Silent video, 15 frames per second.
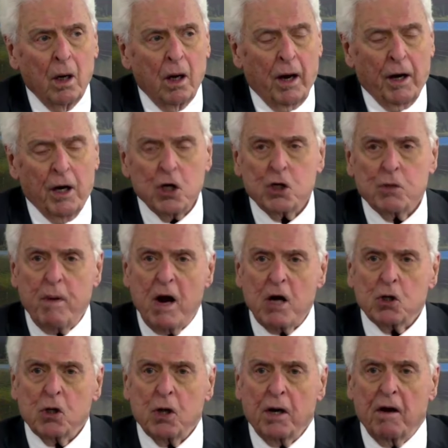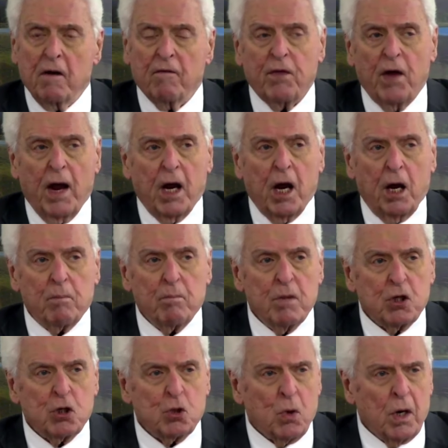And especially if they get
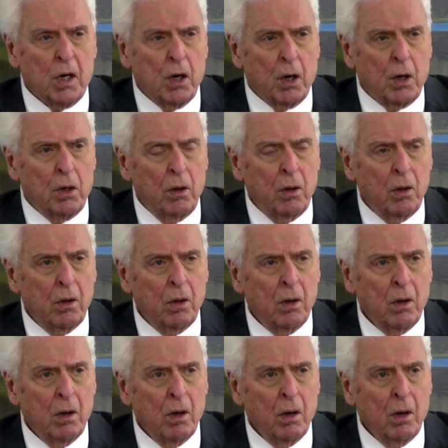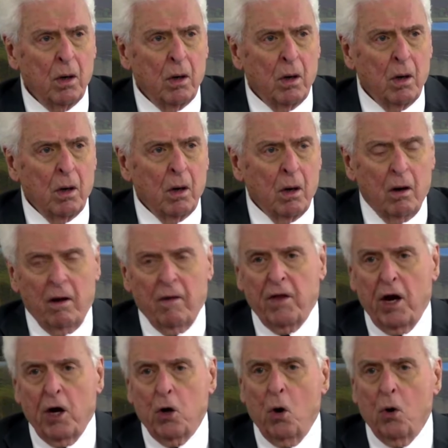mistreated and
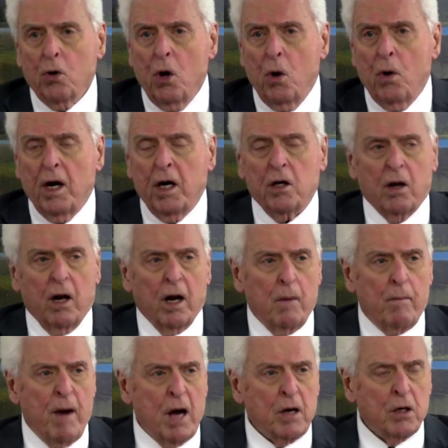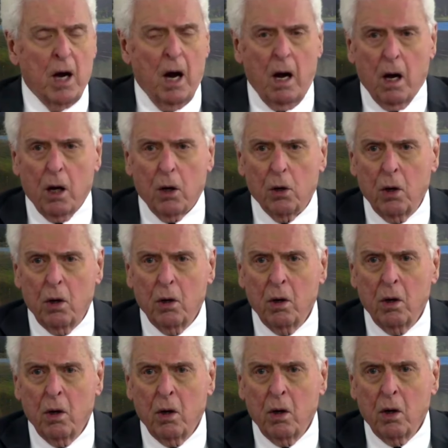they don't know anything about God
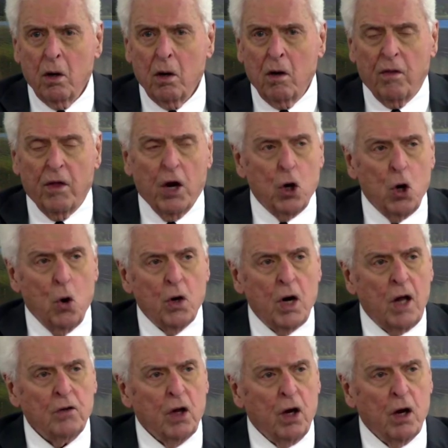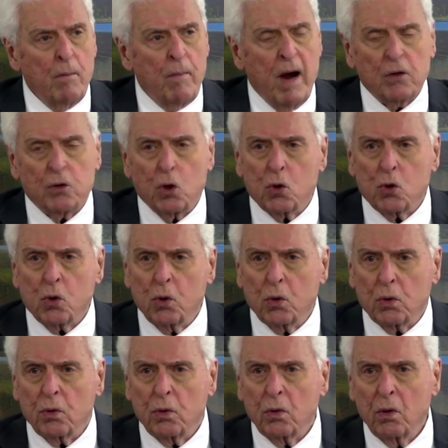and they know nothing about the
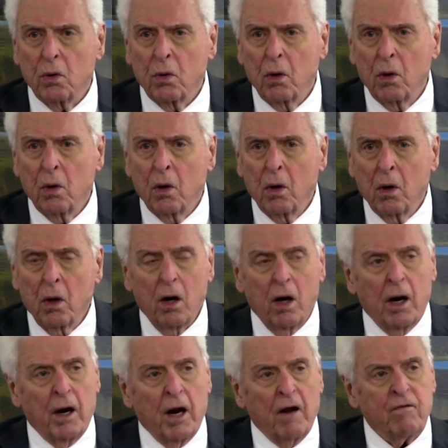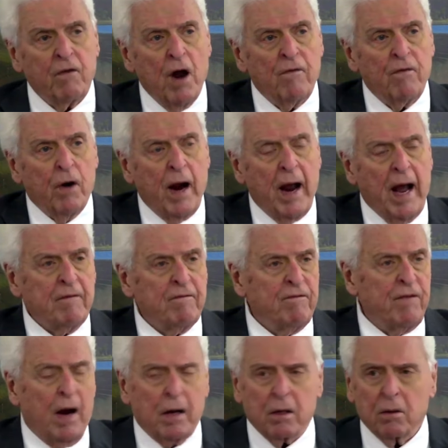truth and they've never had
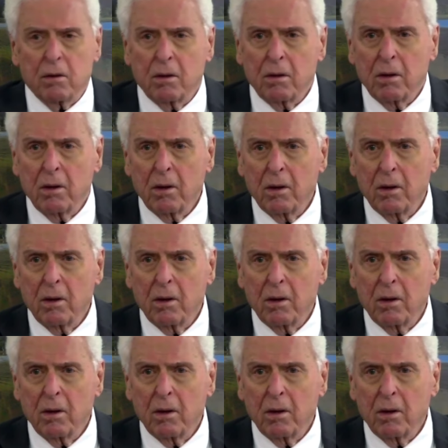faith.